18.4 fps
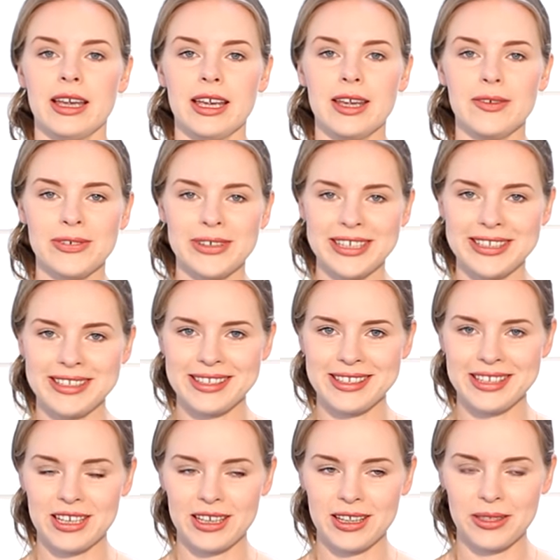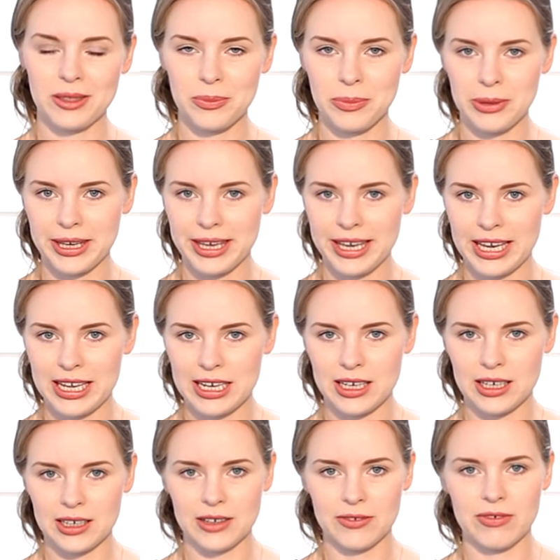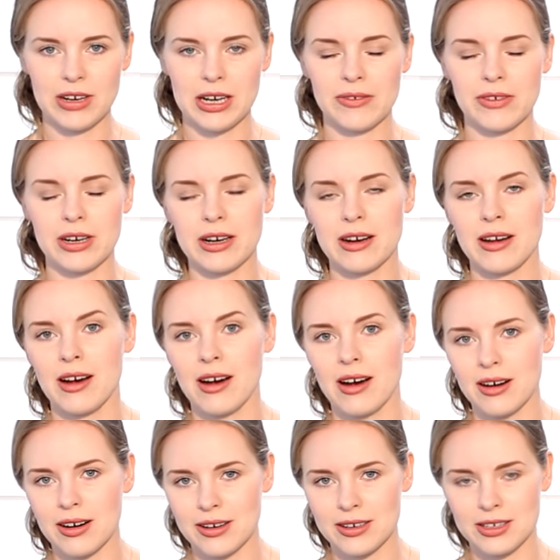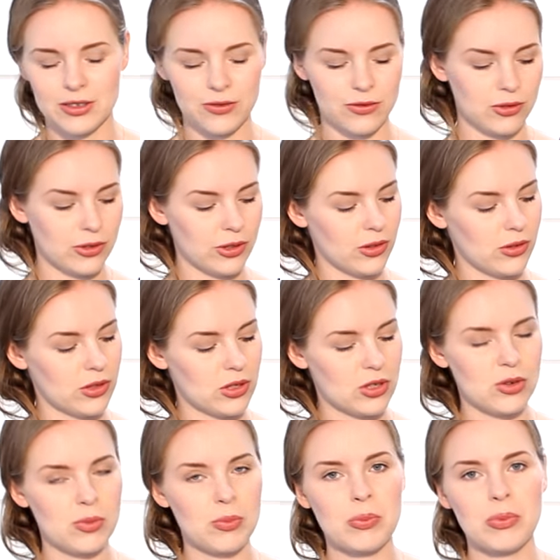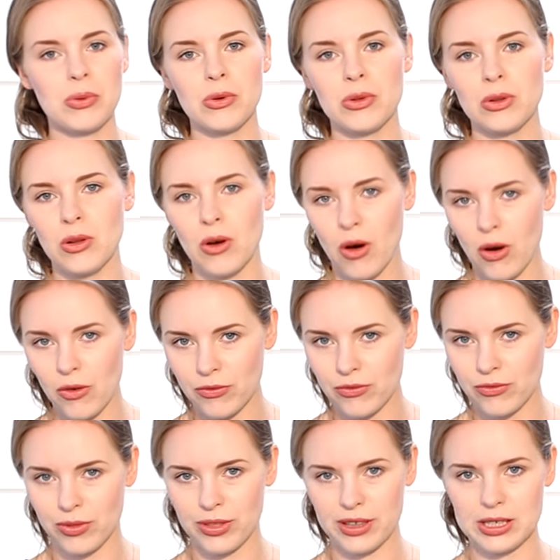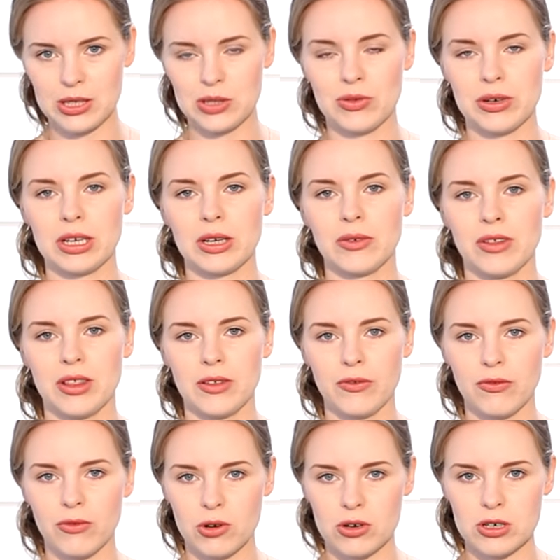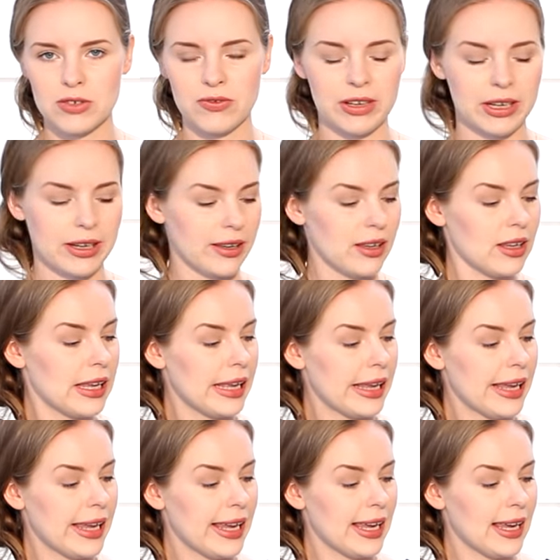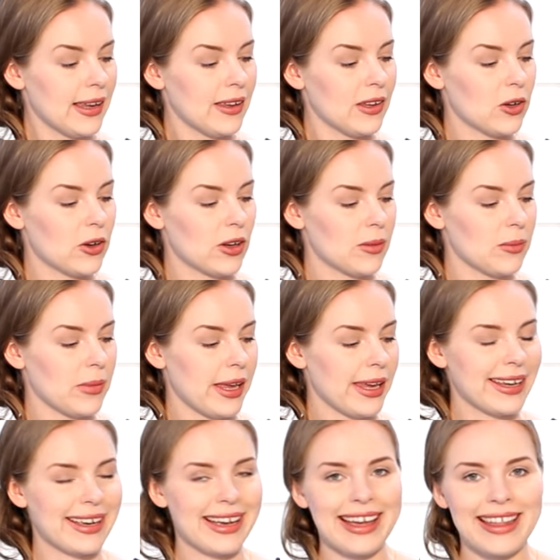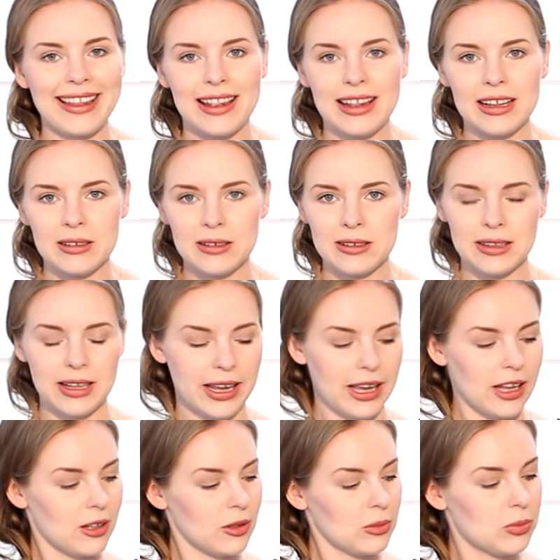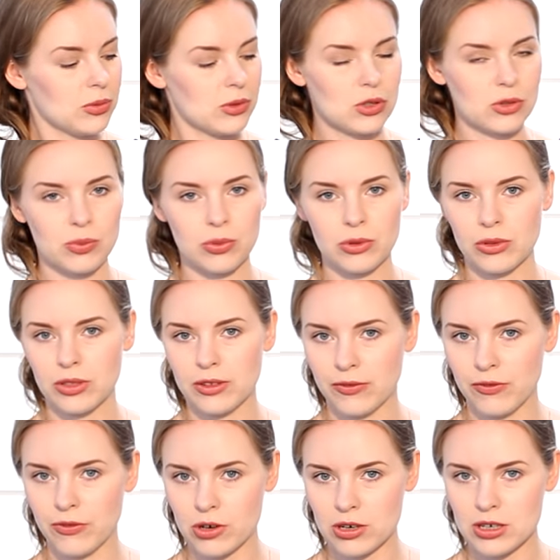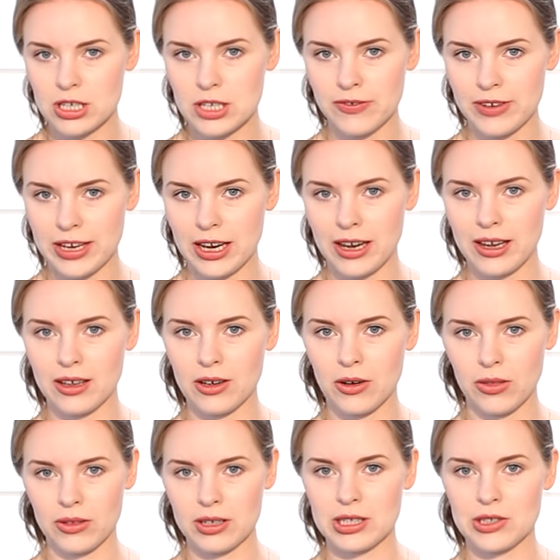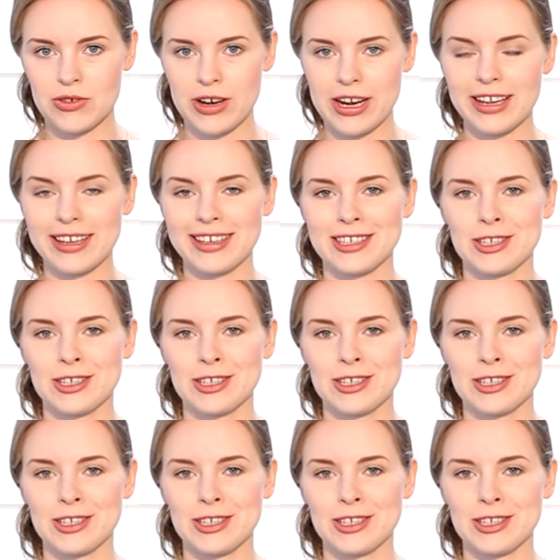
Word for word: If it's in the beginning very very hard for you to pull off the string with the fourth finger, you can make a little help to put the first finger on the string.